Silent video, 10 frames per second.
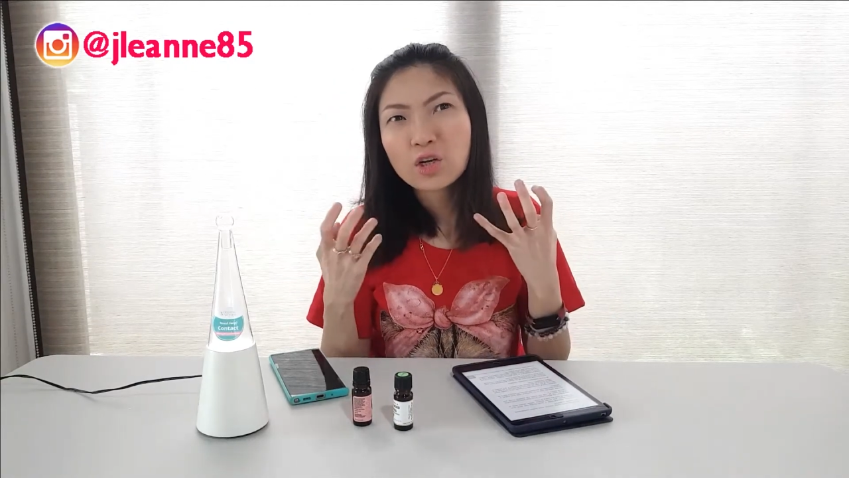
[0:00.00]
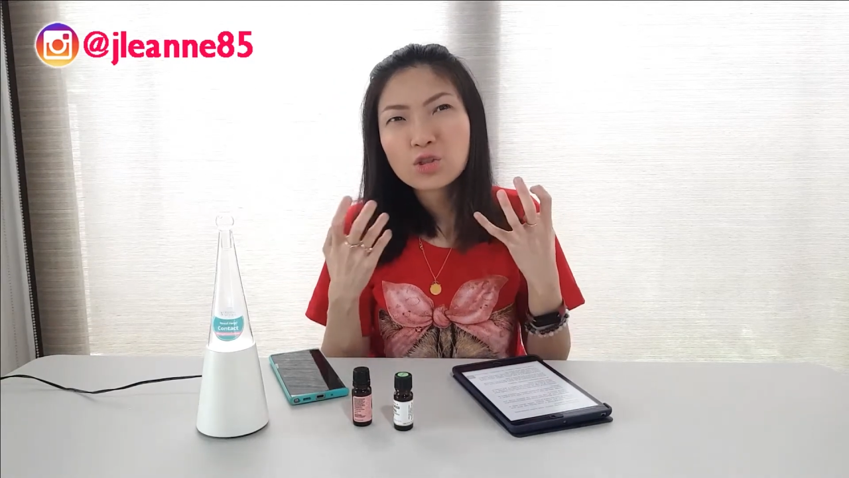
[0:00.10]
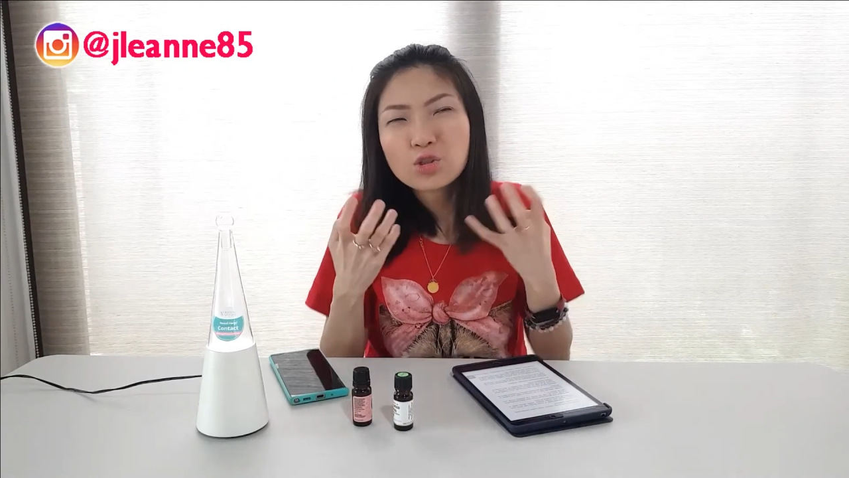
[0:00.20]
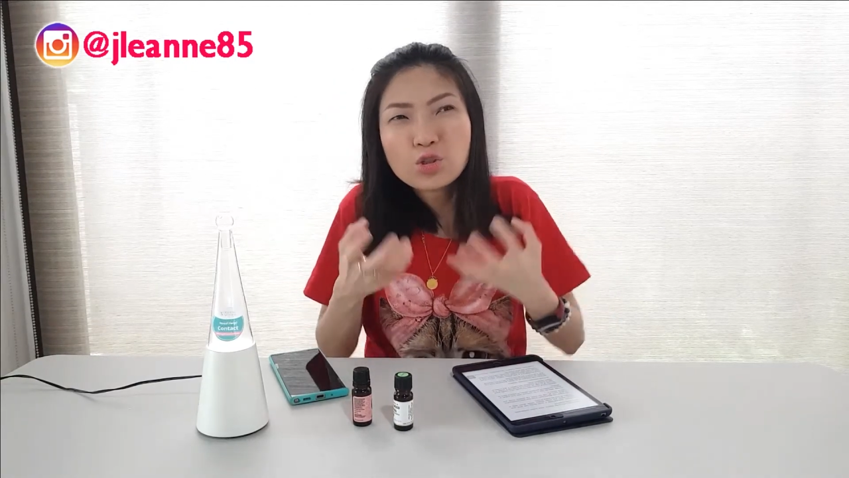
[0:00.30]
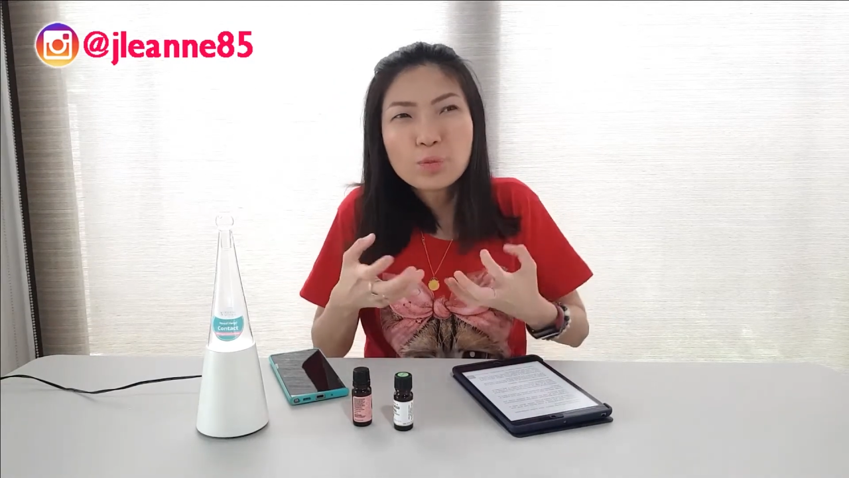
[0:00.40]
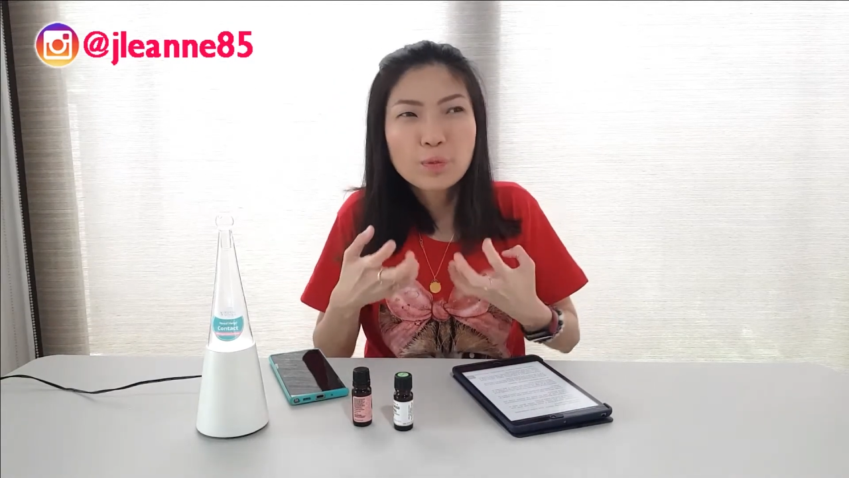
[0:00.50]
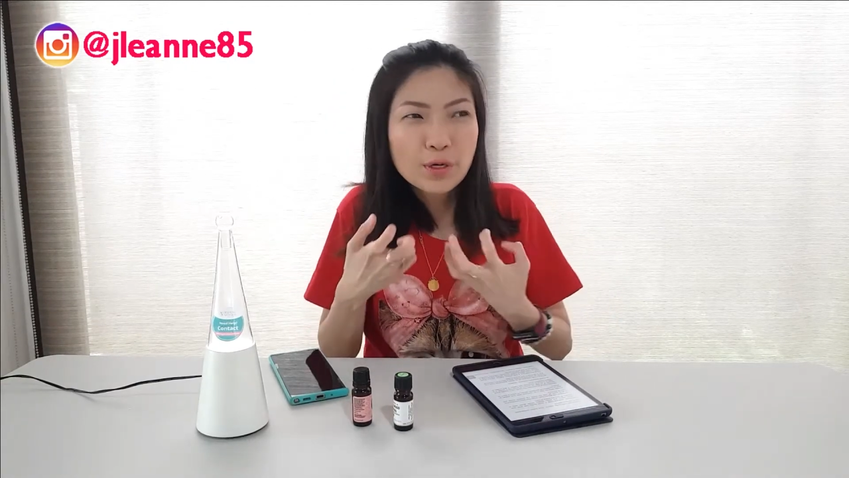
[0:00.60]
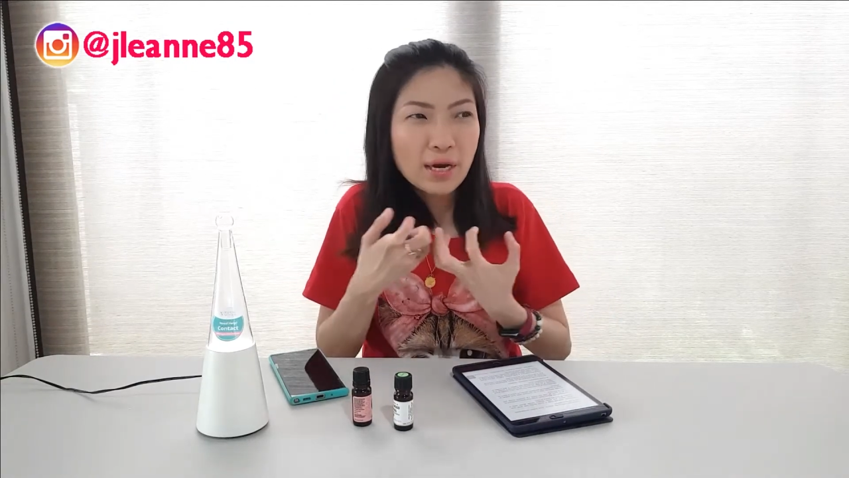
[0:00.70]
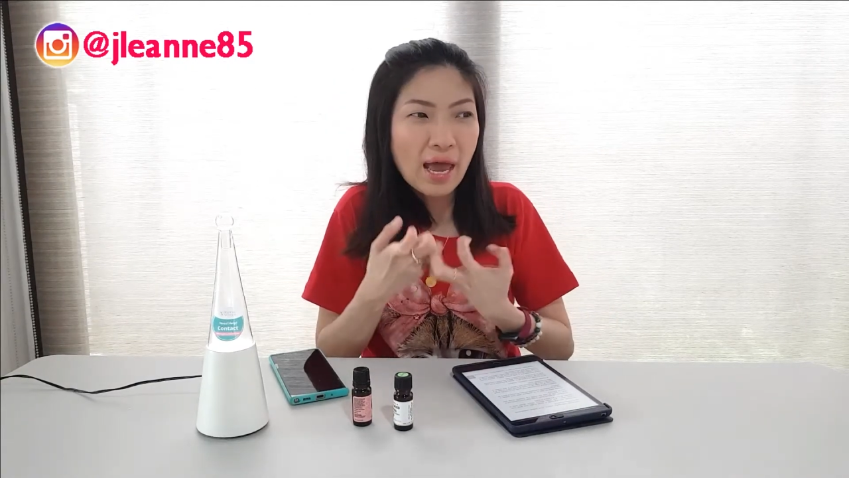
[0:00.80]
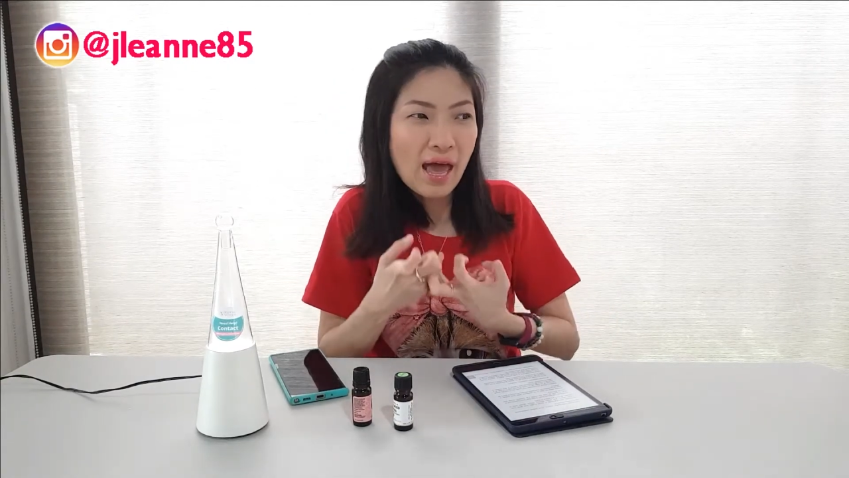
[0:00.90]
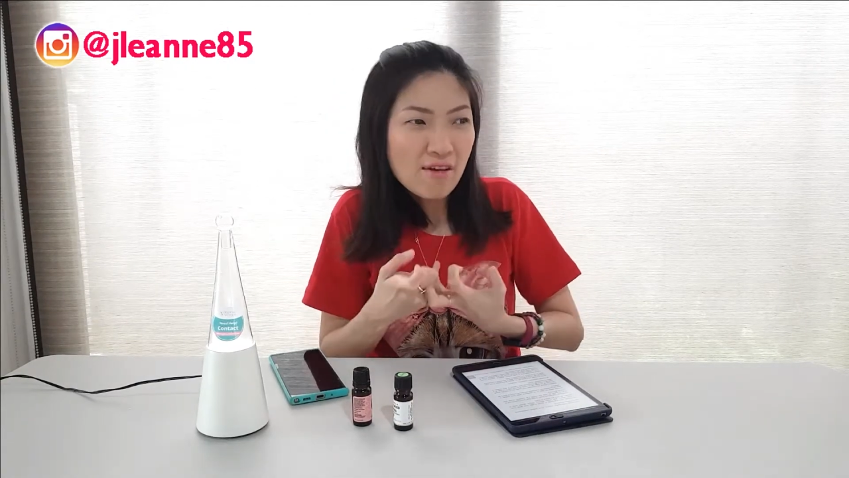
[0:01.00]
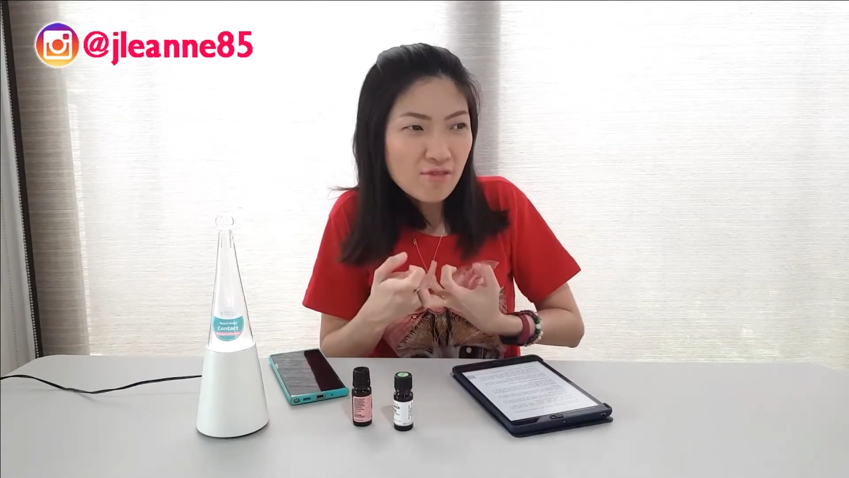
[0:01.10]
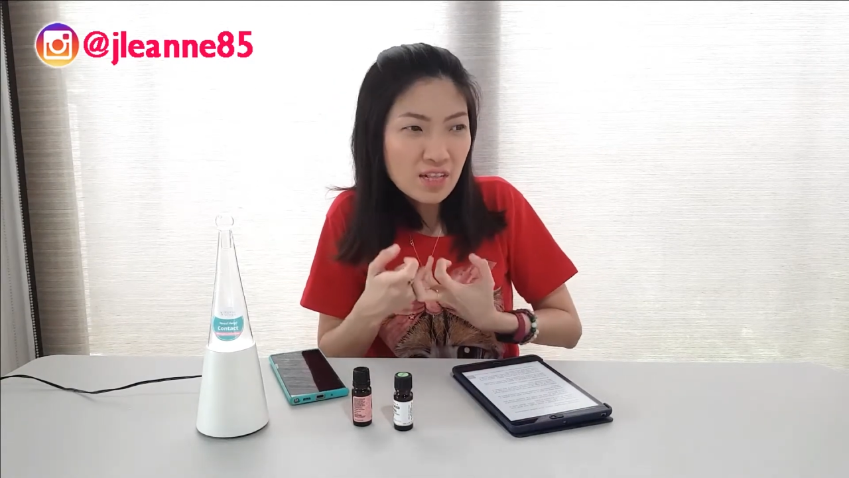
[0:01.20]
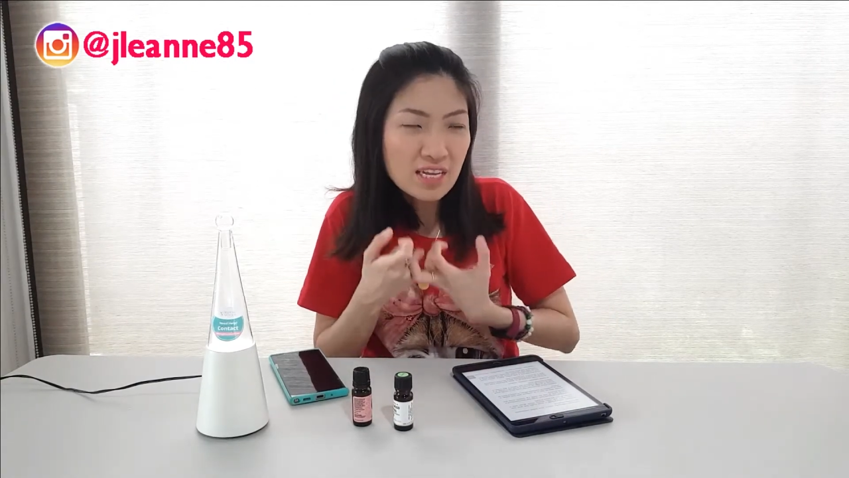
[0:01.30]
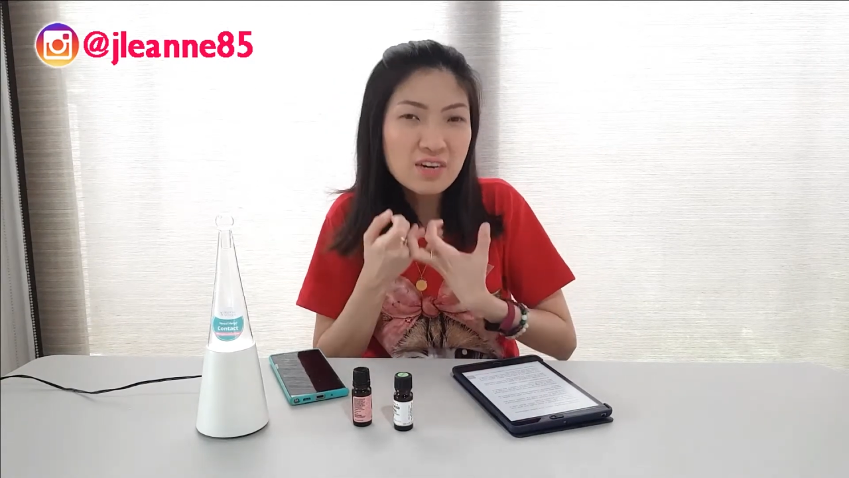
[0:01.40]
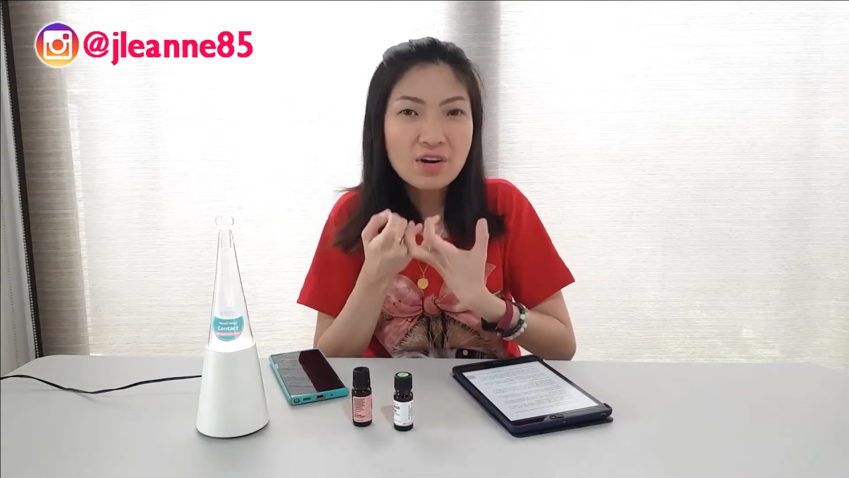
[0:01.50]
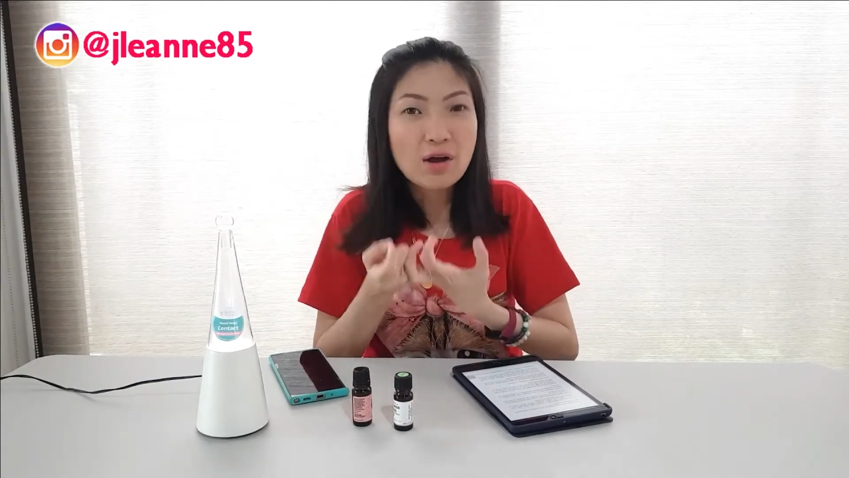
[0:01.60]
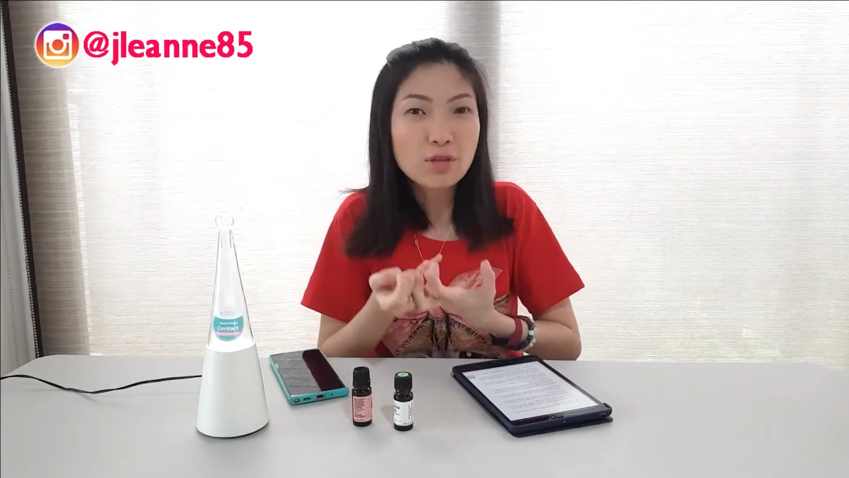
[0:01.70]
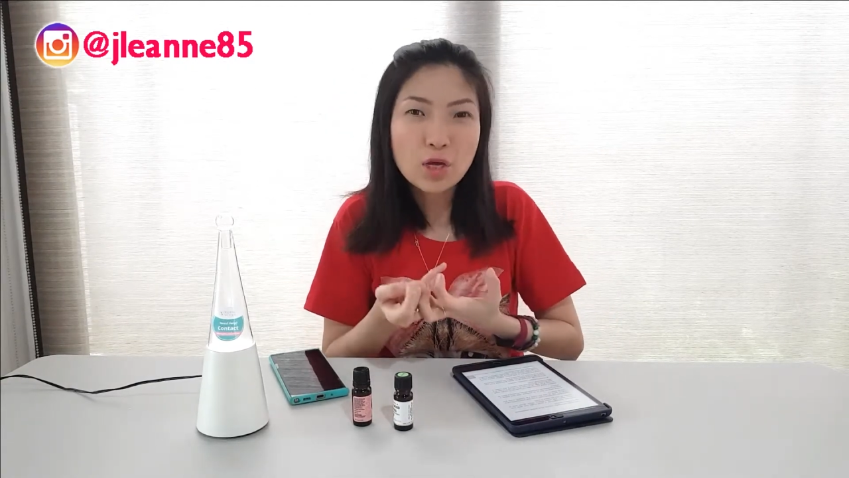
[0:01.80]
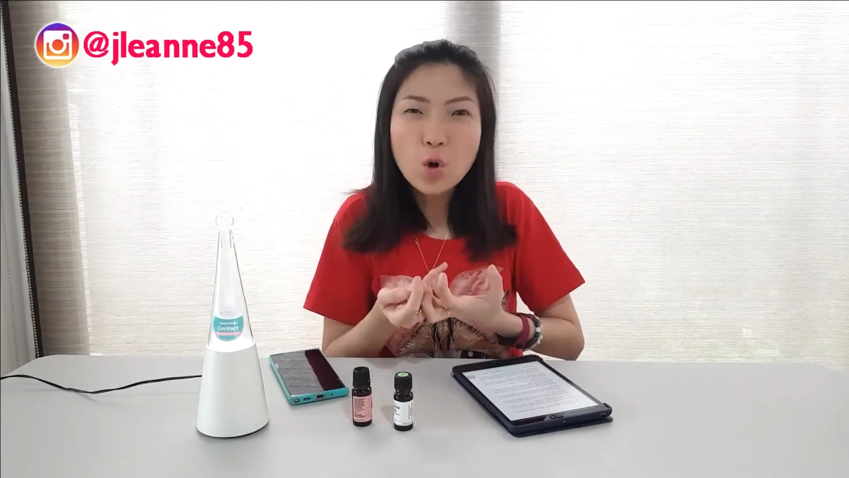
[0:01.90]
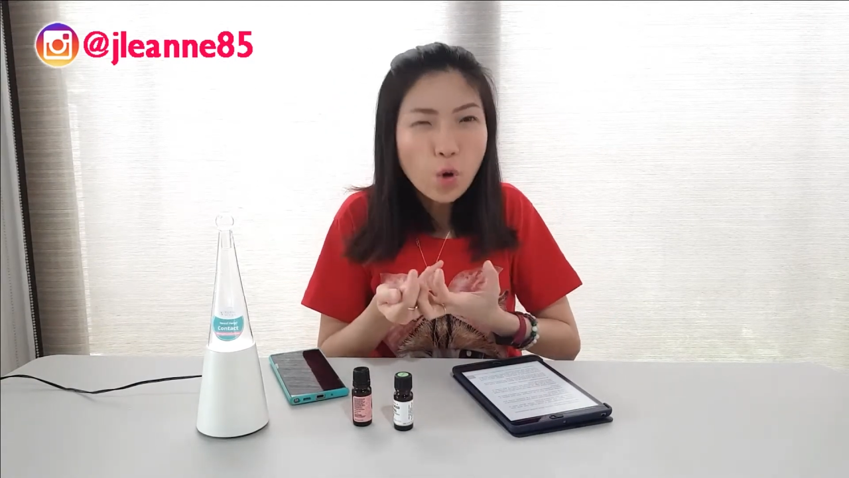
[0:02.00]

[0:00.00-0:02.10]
super heavily grounding